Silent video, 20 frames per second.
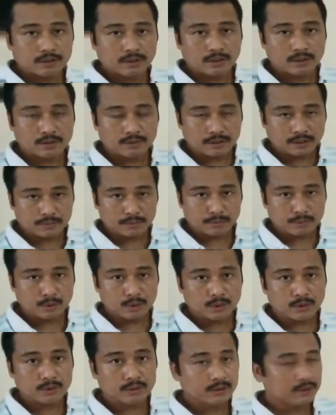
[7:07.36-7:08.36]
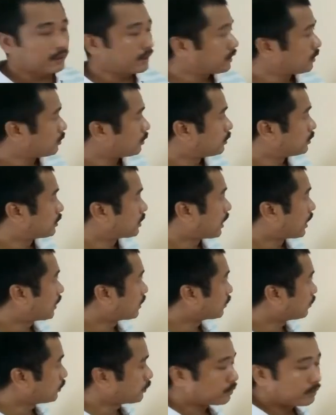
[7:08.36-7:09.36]
of carbon monoxide which are
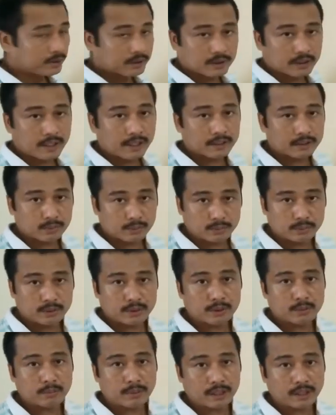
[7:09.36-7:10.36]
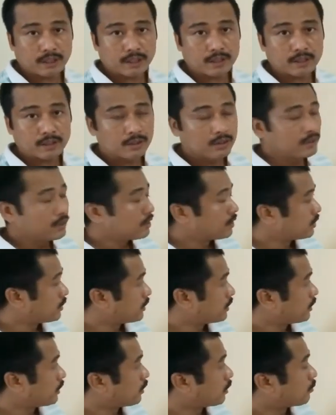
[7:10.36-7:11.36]
going to interact with metal
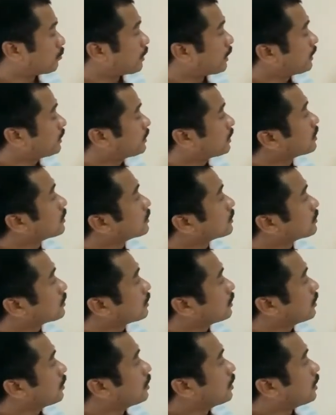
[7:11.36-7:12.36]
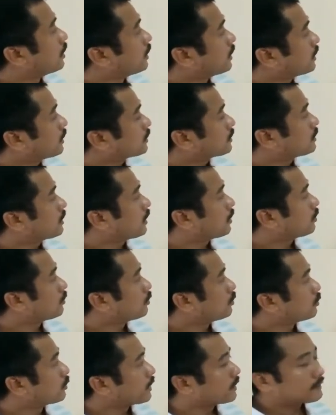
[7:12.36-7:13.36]
d orbitals. Let us now
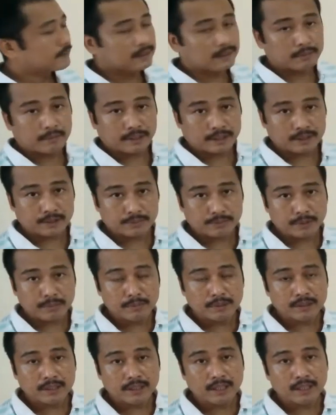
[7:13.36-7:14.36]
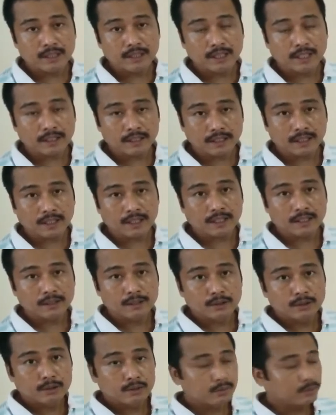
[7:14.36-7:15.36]
look at some experimental data
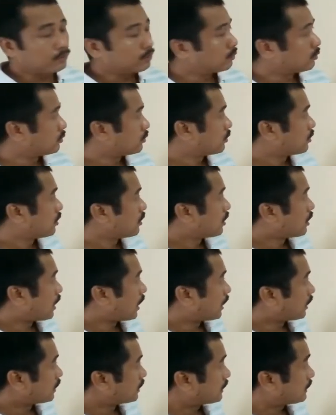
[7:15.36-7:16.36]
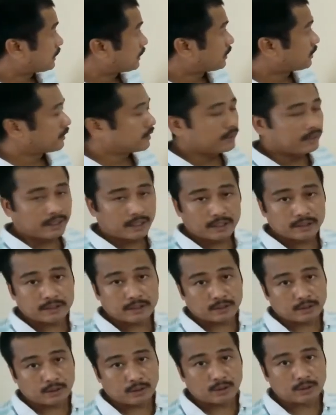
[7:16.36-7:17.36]
to understand the nature
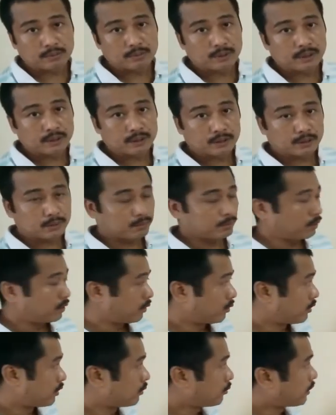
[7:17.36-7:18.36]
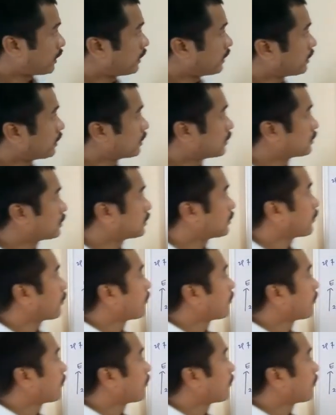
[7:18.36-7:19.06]
of these molecular orbitals.